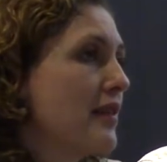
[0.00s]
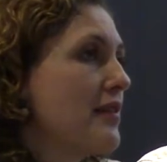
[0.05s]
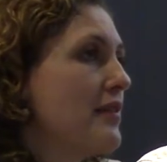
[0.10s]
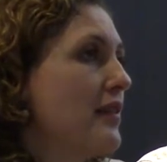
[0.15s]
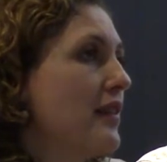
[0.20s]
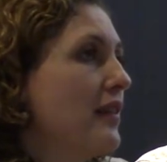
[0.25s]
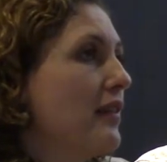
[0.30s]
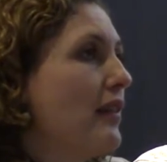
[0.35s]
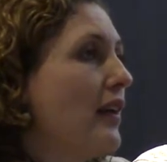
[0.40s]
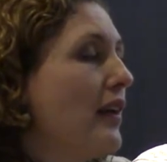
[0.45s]
as
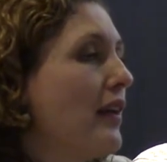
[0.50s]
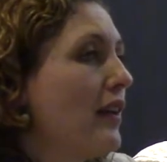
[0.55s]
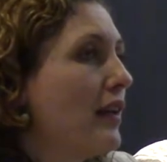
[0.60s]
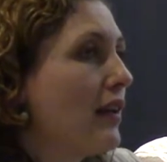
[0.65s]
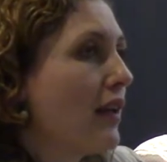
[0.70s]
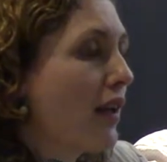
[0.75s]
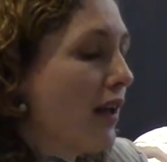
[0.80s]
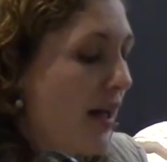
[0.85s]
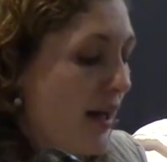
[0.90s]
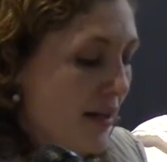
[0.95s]
they did
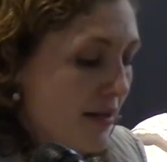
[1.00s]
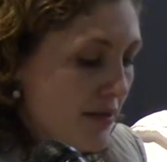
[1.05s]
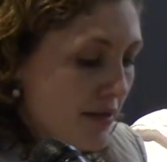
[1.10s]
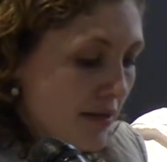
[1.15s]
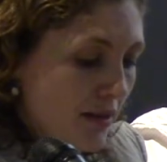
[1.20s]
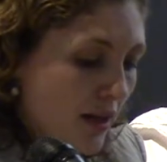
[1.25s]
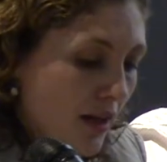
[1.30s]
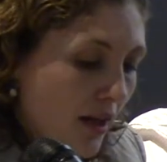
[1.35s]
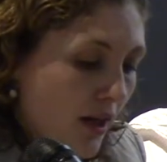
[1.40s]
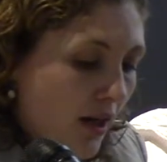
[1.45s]
in the last
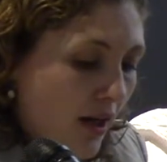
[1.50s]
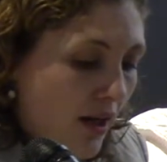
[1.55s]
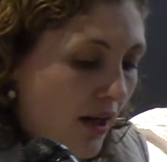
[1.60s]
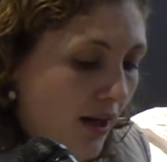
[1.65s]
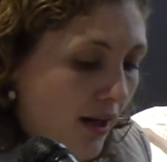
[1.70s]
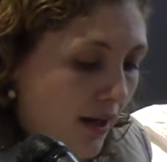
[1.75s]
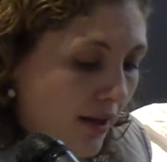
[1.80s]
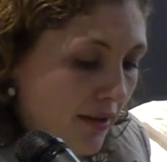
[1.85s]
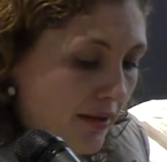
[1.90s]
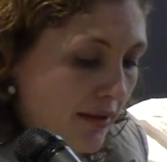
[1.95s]

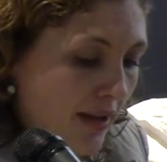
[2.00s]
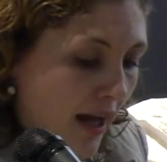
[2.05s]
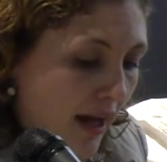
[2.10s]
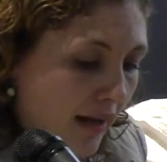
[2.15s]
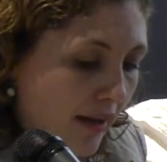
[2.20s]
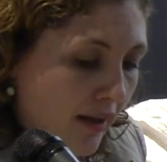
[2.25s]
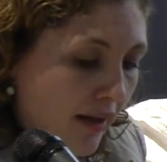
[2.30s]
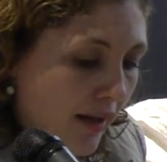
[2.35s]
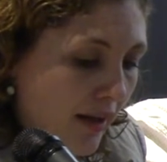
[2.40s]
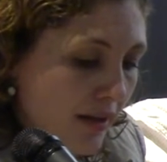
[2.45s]

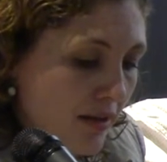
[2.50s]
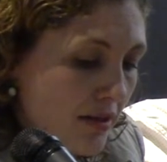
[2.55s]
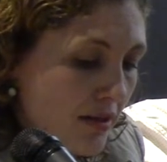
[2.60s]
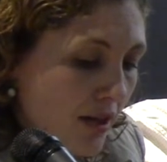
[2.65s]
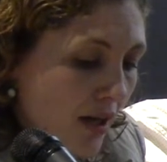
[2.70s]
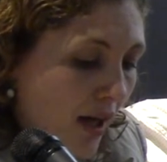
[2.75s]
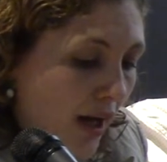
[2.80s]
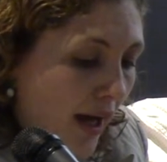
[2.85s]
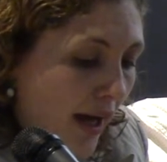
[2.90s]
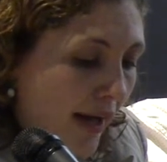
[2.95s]
decades,
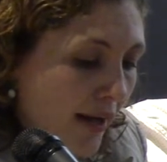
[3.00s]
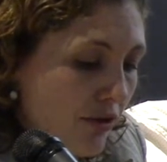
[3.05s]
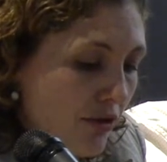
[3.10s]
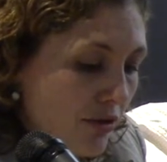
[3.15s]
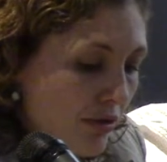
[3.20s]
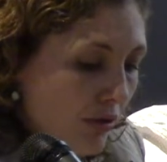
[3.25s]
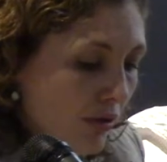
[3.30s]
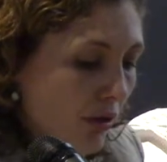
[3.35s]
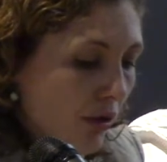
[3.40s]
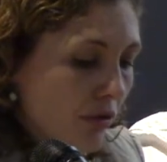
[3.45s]
and
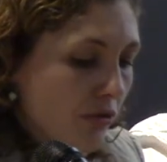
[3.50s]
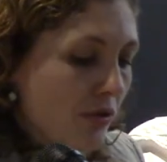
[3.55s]
to go